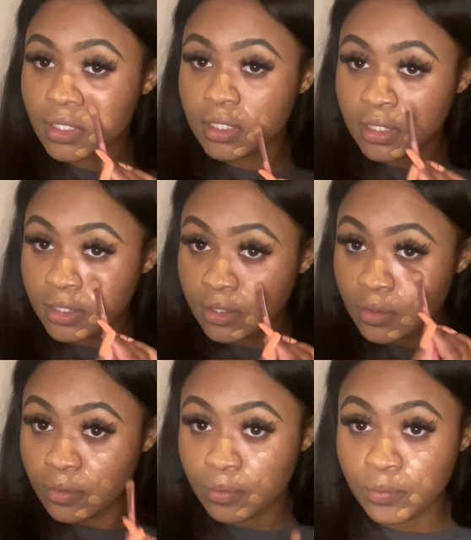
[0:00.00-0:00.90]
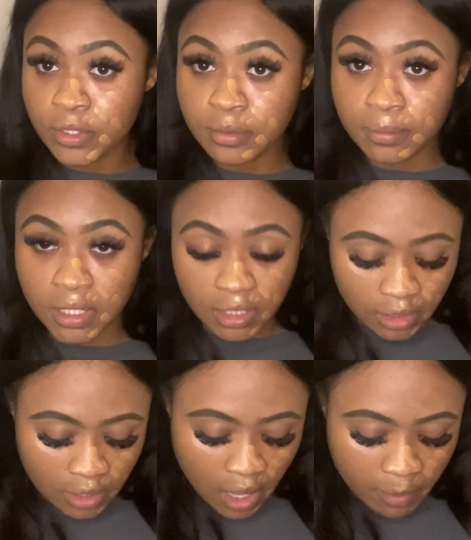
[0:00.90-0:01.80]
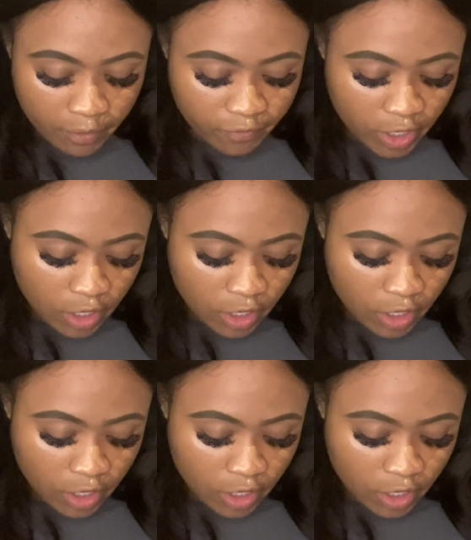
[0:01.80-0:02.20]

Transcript: You know, with me, I'm